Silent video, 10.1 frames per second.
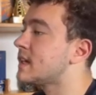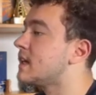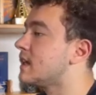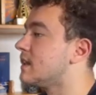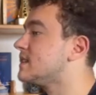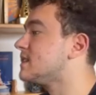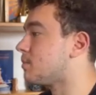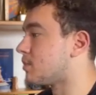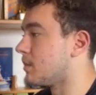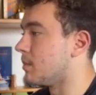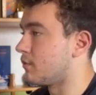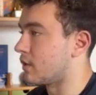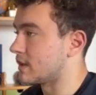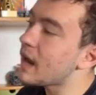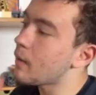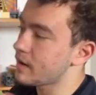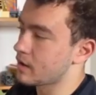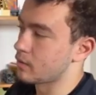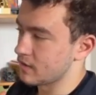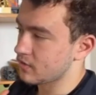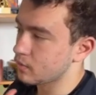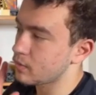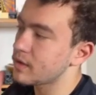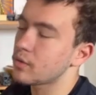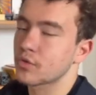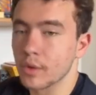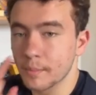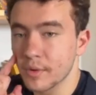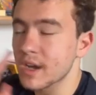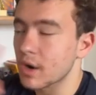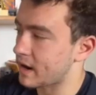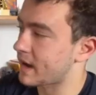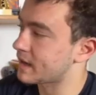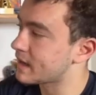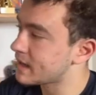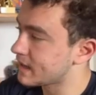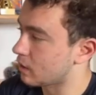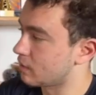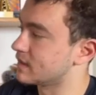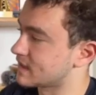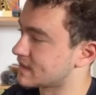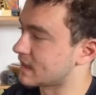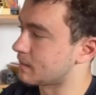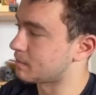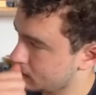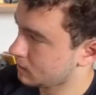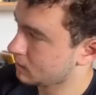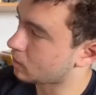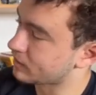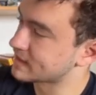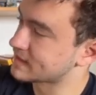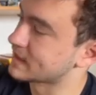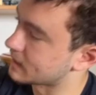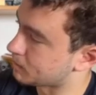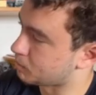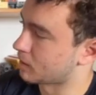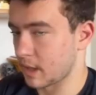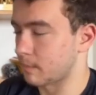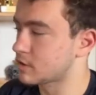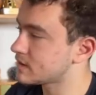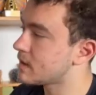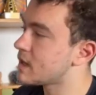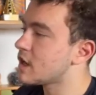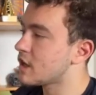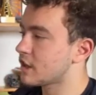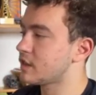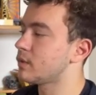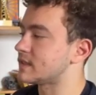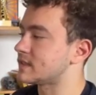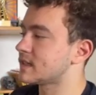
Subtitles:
This is a problem for us. We know this. So we're putting our eye on this example, on this problem. Just threats.